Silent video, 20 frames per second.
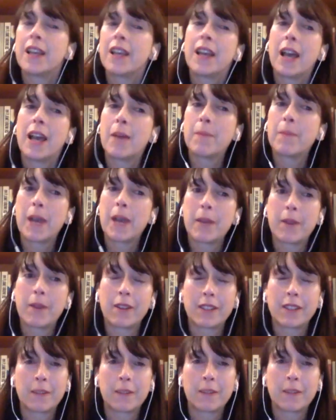and pay my
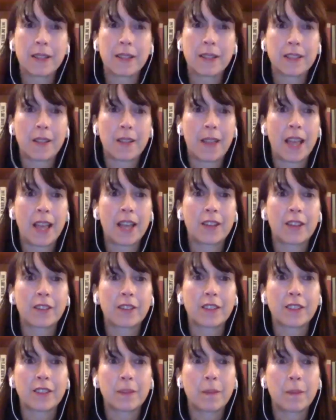respects to their
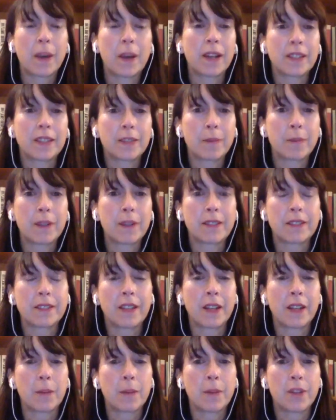elders past, present and
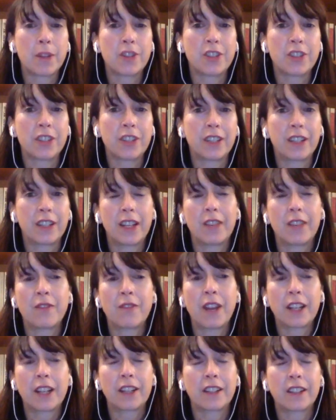emerging, and
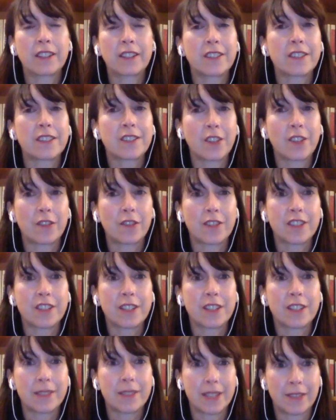recognise that sovereignty
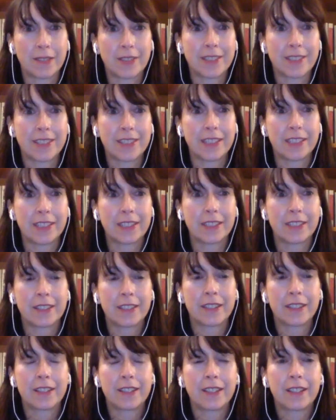was never ceded.
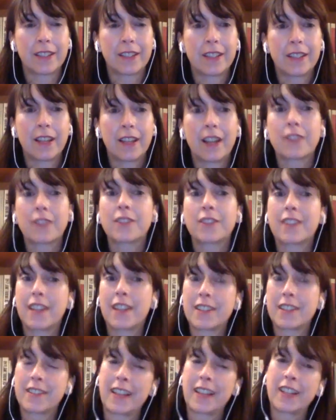I'd also like
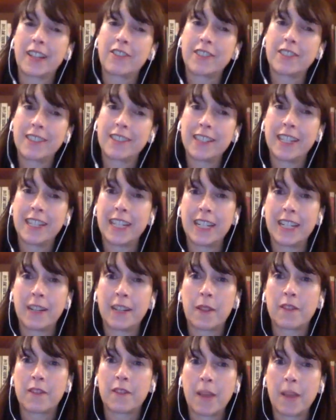to thank Chrissy Neen and
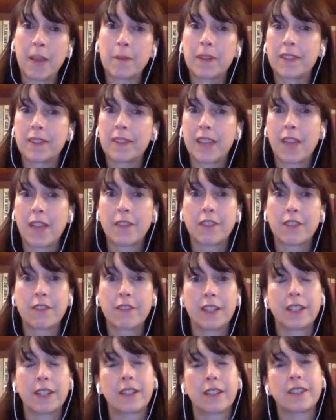the fabulous Avid
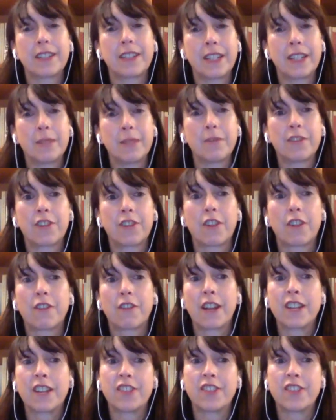Reader team for
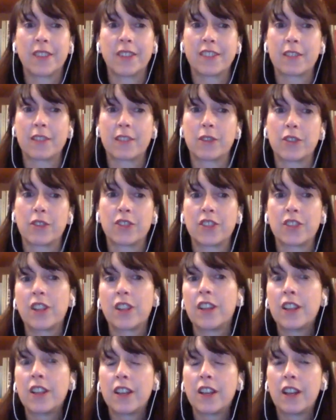arranging this launch
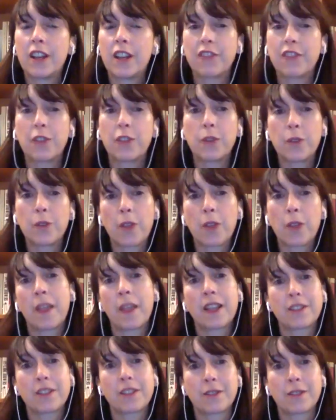and for all that they are
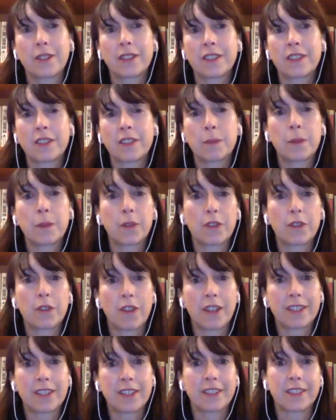doing to support
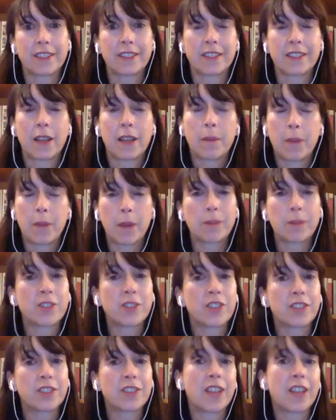writers,
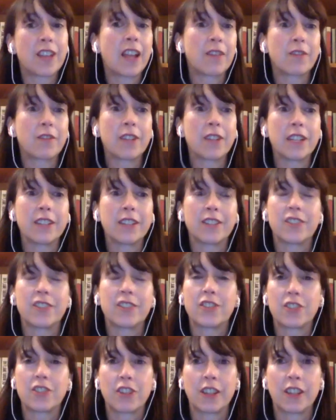publishers and readers
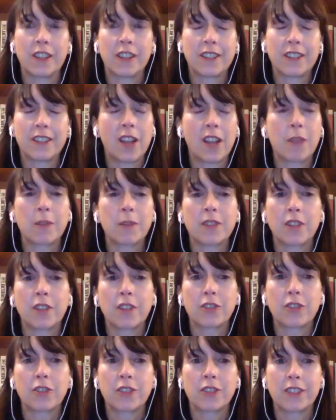during this time of
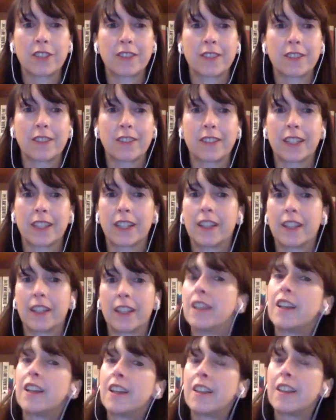social distancing.
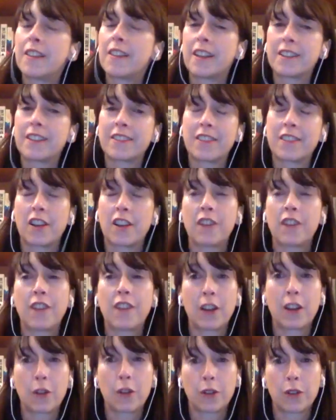They deserve our
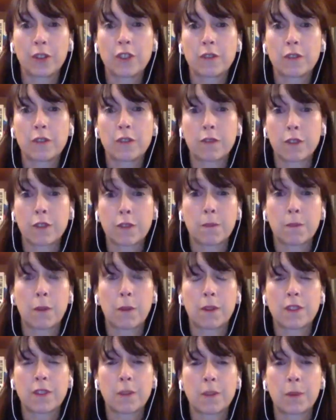loyal
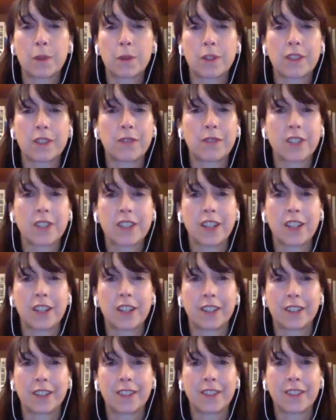support in
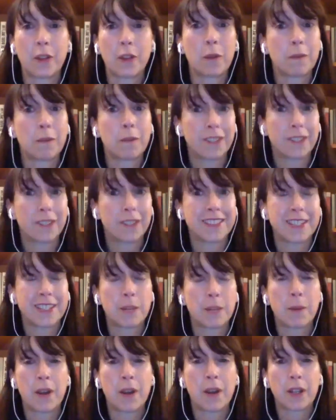return, so consider
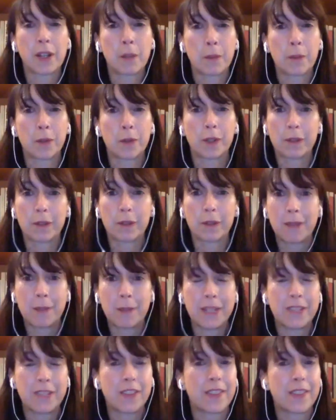buying a book, maybe
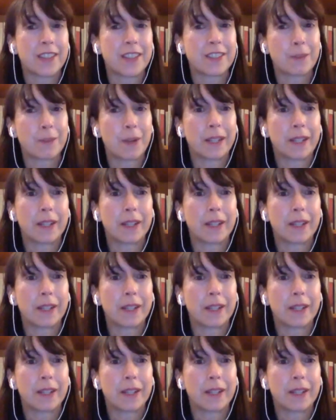even this one.